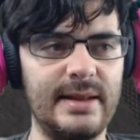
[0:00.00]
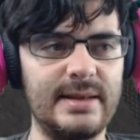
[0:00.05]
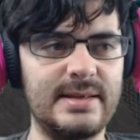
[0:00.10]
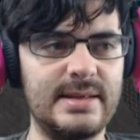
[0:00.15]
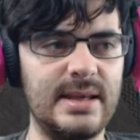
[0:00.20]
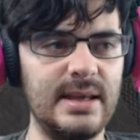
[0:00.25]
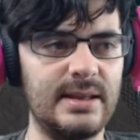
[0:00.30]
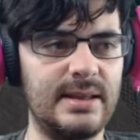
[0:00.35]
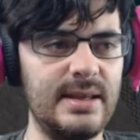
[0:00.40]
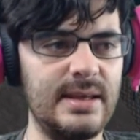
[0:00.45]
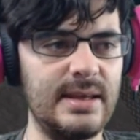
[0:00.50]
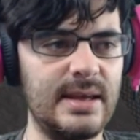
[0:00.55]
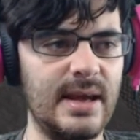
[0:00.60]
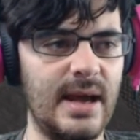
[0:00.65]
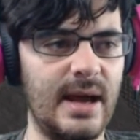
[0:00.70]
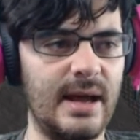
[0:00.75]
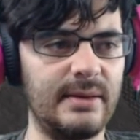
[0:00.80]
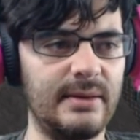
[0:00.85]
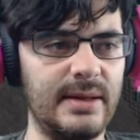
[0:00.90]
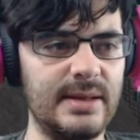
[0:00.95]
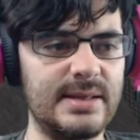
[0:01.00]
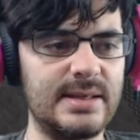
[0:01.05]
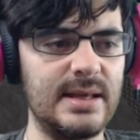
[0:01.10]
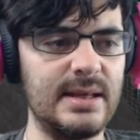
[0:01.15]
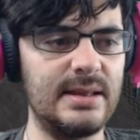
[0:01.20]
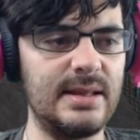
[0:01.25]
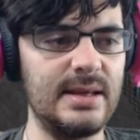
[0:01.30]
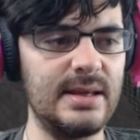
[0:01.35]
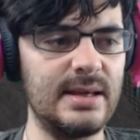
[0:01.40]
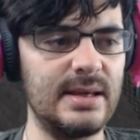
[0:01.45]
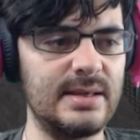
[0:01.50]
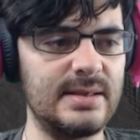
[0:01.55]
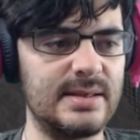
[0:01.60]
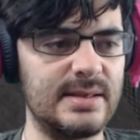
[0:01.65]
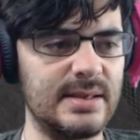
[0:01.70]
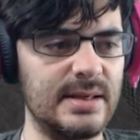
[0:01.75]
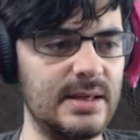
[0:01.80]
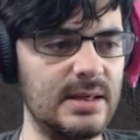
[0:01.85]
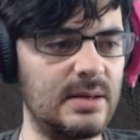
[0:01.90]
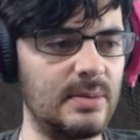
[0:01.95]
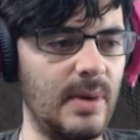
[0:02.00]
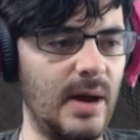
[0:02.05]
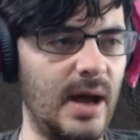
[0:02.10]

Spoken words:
Let's get the zinc